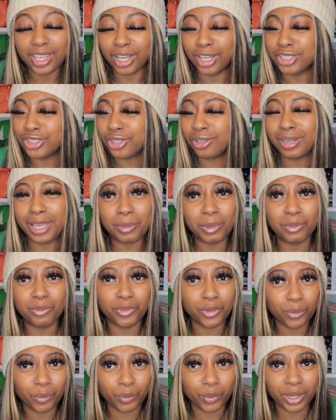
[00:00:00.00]
because she don't like
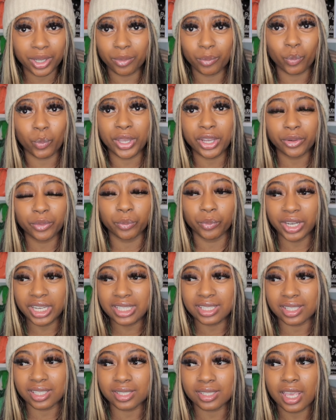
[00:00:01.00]
people for re- weird
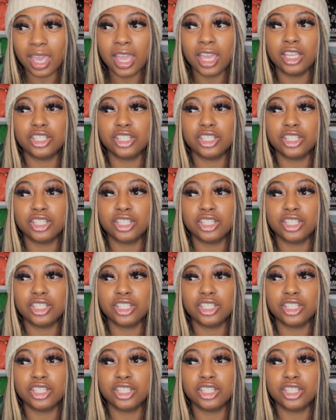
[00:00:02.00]
reasons.